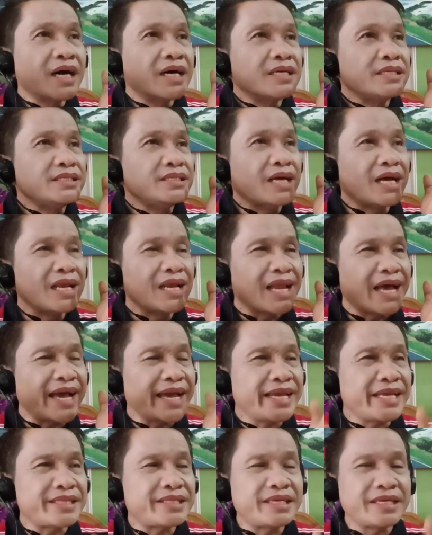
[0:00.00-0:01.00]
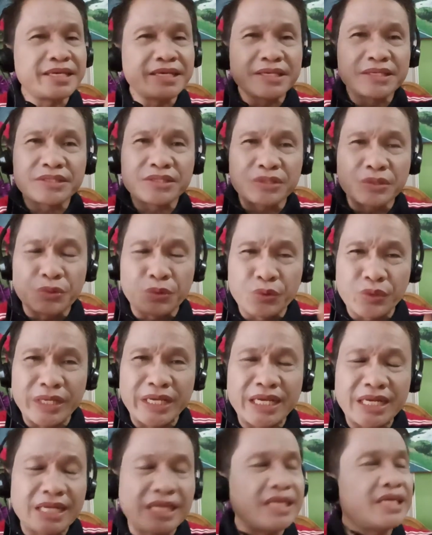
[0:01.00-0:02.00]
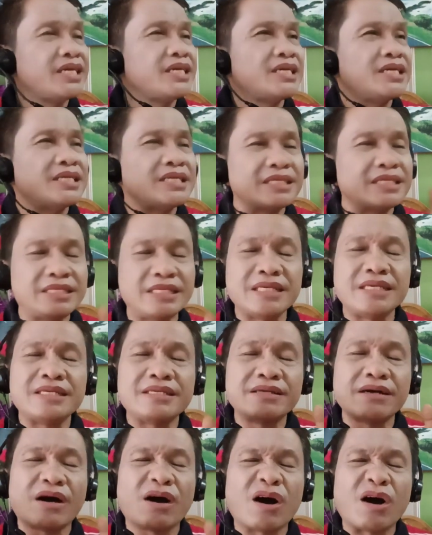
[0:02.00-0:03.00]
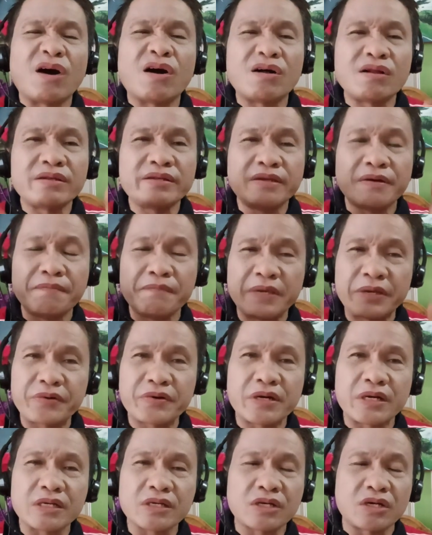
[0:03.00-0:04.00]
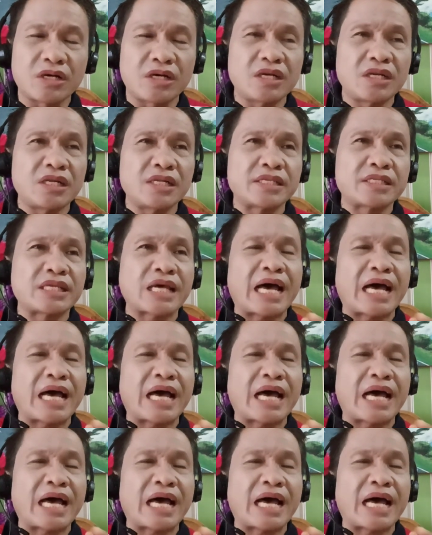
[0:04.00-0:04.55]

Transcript: the lightings really did all the miracles